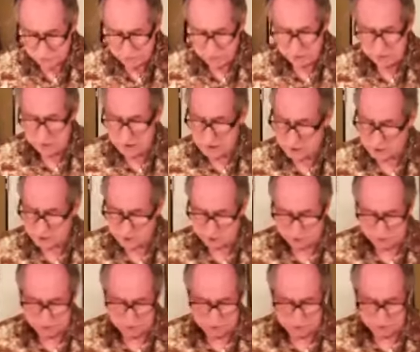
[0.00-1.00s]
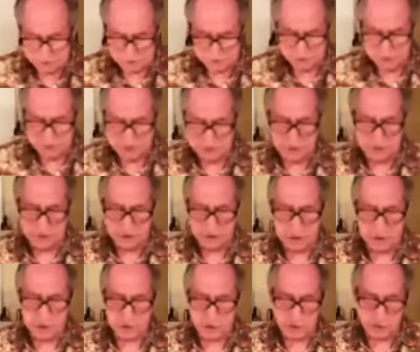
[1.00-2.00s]
Lastly,
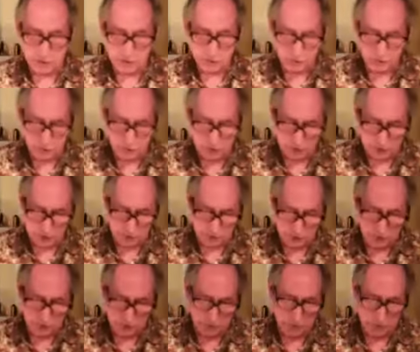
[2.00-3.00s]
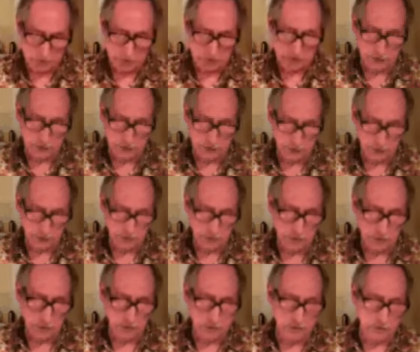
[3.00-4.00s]
this is some spruce, some Sitka spruce
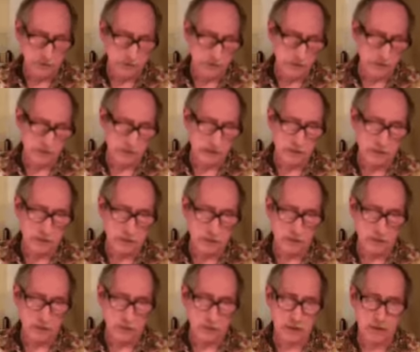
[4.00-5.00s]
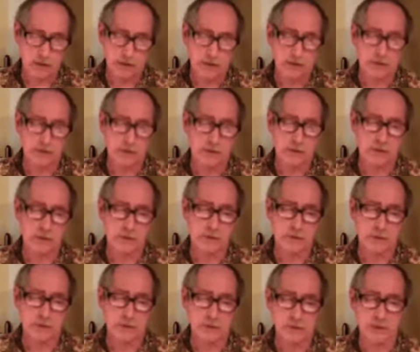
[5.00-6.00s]
from the Kalamazoo factory
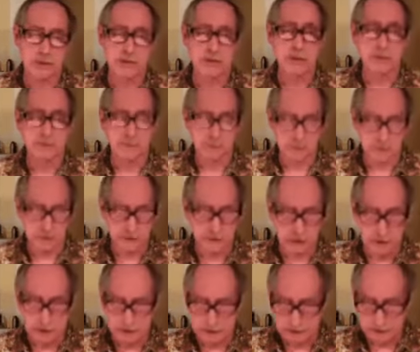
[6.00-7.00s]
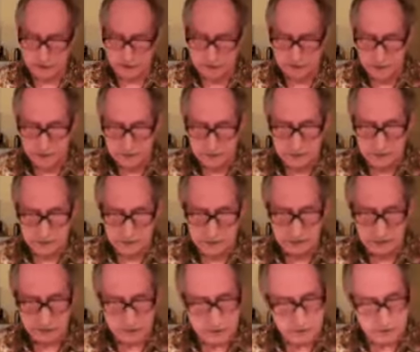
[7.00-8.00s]
circa 1958.
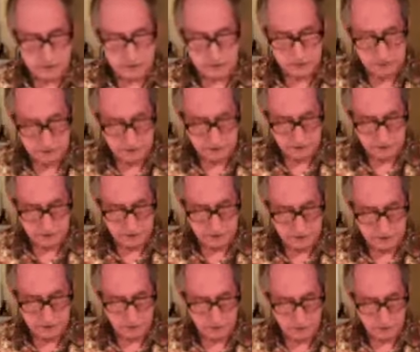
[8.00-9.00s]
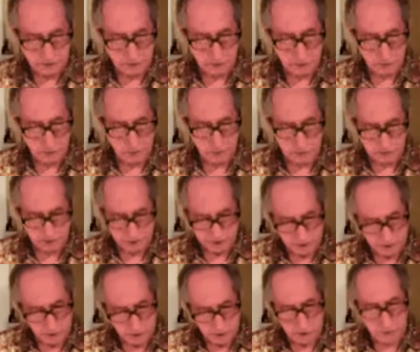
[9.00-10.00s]
It's Sitka, and it's what was
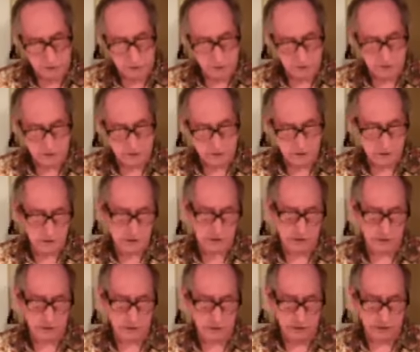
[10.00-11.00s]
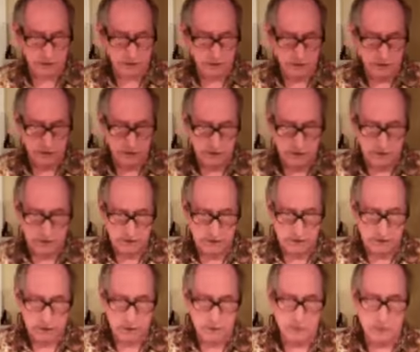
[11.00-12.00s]
then probably their A grade.
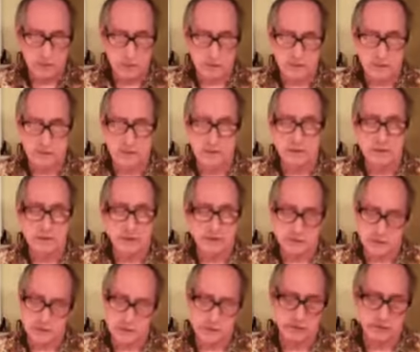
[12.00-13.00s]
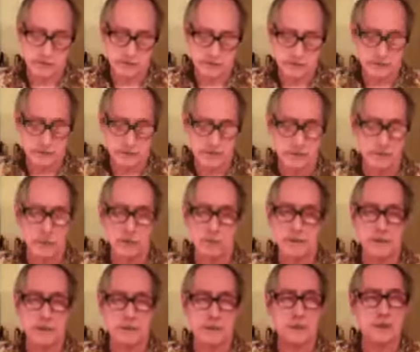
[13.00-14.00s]
But listen to this. They don't
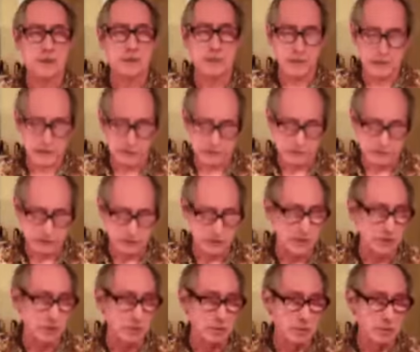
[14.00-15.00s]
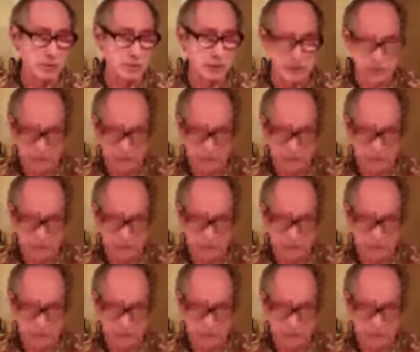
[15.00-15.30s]
make trees like this anymore.